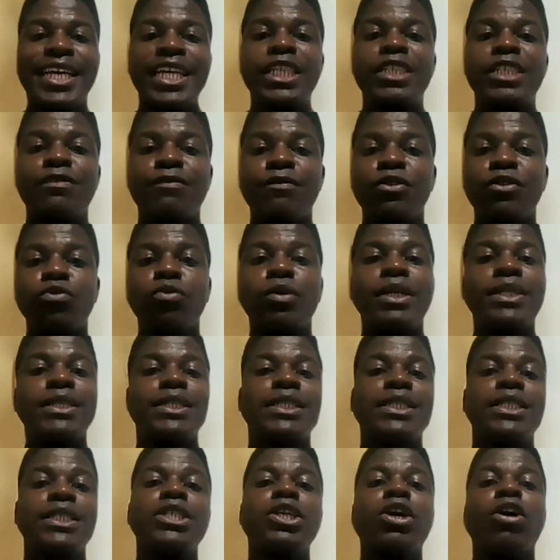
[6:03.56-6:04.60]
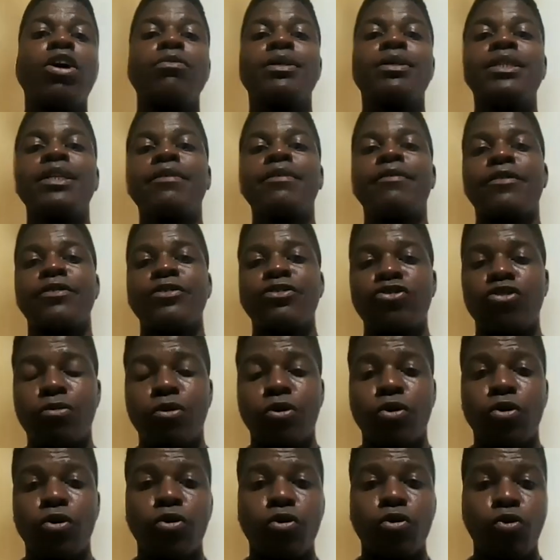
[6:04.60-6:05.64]
his view and to see how it differs from
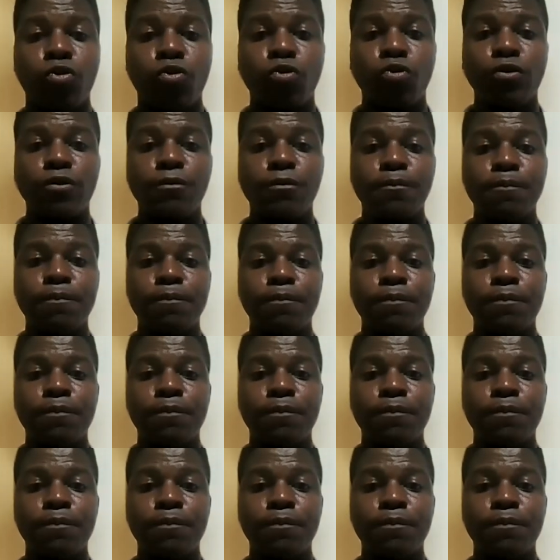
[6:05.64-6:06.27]
our own.